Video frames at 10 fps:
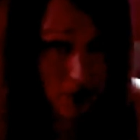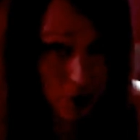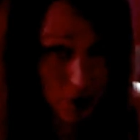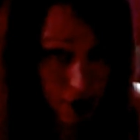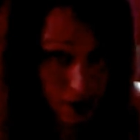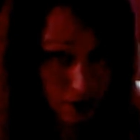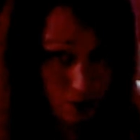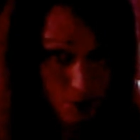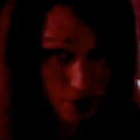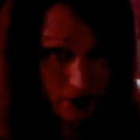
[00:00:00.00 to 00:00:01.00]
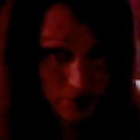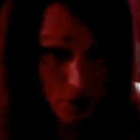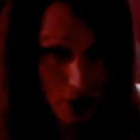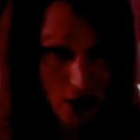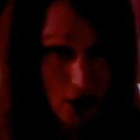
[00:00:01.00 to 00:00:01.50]
okay, whatever.
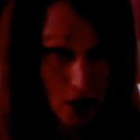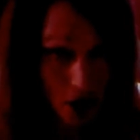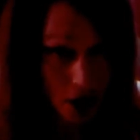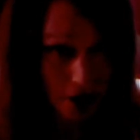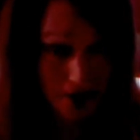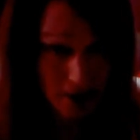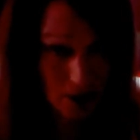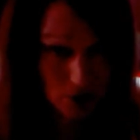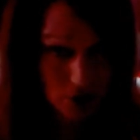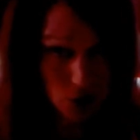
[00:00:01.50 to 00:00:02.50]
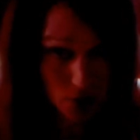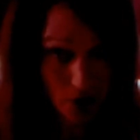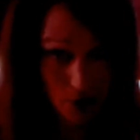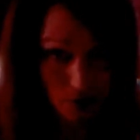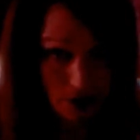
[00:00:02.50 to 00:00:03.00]
He didn't destroy
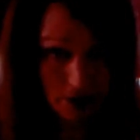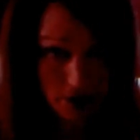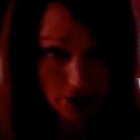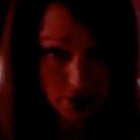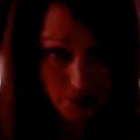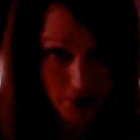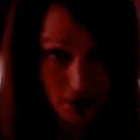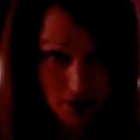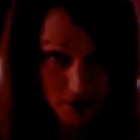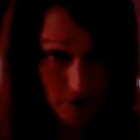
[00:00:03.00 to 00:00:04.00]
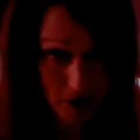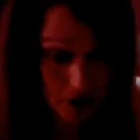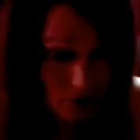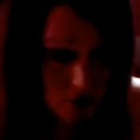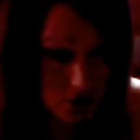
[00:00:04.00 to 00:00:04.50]
our relationship because of it. He
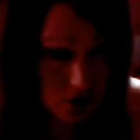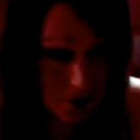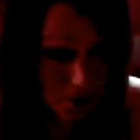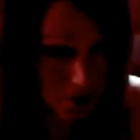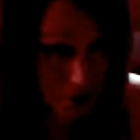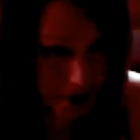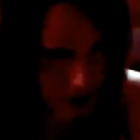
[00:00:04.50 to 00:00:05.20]
was simply making a